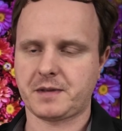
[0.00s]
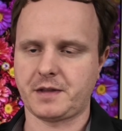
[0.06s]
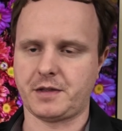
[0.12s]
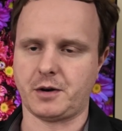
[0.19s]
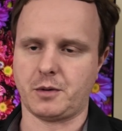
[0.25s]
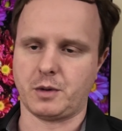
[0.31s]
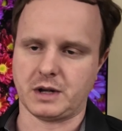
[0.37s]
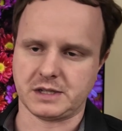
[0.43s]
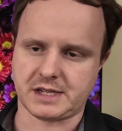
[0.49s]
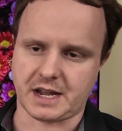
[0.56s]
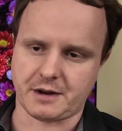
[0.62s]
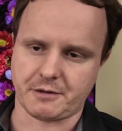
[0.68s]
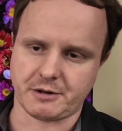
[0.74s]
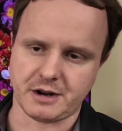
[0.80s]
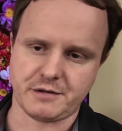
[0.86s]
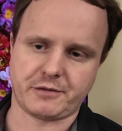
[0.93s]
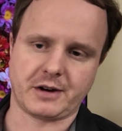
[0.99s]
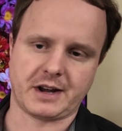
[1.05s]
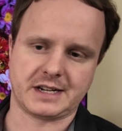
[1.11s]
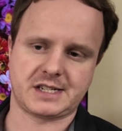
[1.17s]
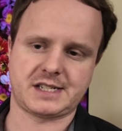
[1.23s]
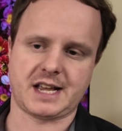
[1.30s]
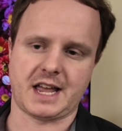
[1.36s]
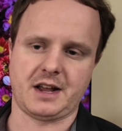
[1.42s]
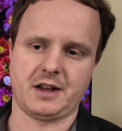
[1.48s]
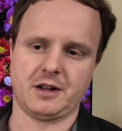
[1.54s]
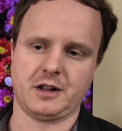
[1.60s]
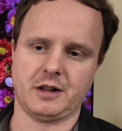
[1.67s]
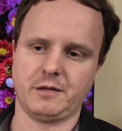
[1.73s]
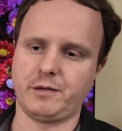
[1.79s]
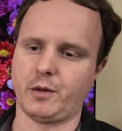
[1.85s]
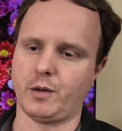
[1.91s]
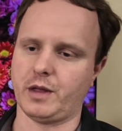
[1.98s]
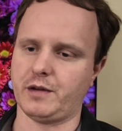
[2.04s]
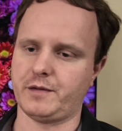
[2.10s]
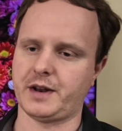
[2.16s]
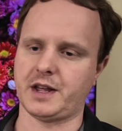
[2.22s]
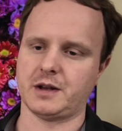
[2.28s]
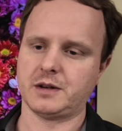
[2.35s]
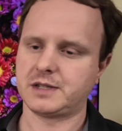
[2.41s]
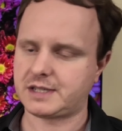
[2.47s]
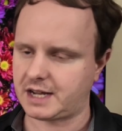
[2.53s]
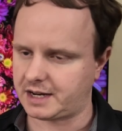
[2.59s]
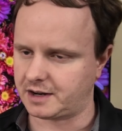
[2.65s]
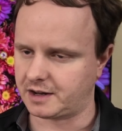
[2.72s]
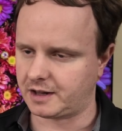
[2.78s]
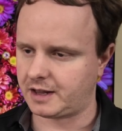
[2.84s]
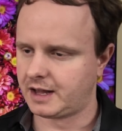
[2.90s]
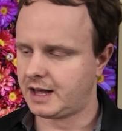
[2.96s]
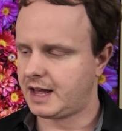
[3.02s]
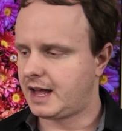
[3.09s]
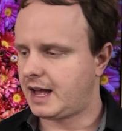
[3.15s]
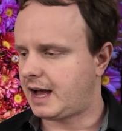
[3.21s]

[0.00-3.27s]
there was a refresh cycle for the video signal.